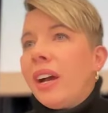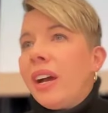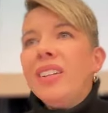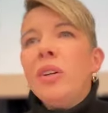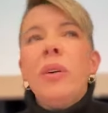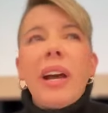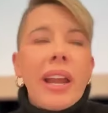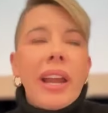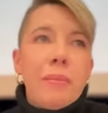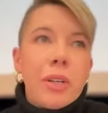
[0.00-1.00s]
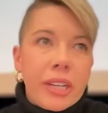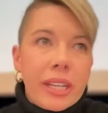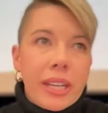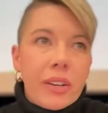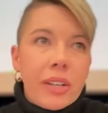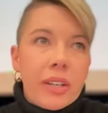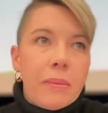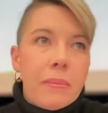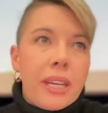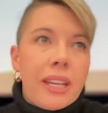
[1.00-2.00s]
I don't know why I'm nerding out on
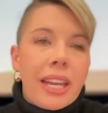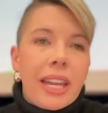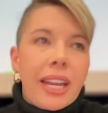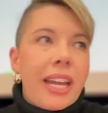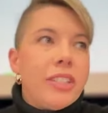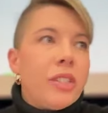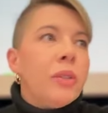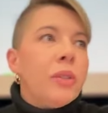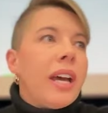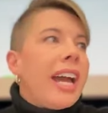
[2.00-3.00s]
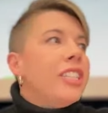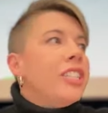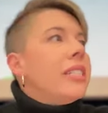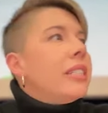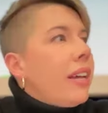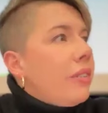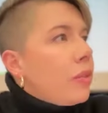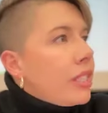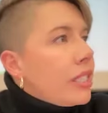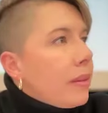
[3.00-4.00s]
it, but like I just love
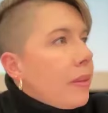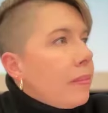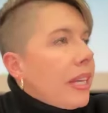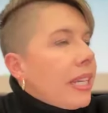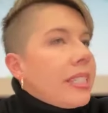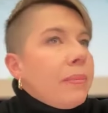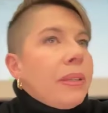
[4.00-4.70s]
when something makes